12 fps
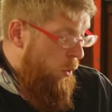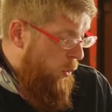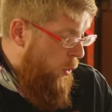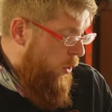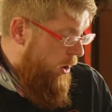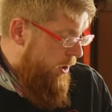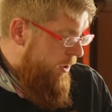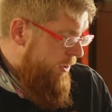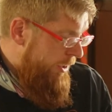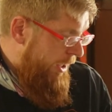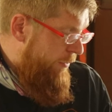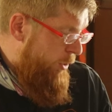or
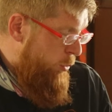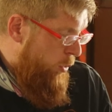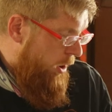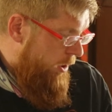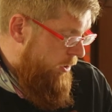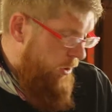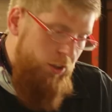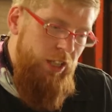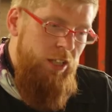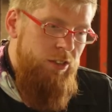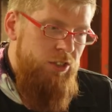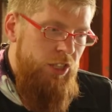if you are
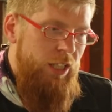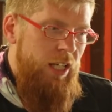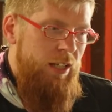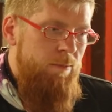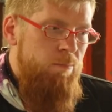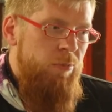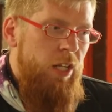looking to get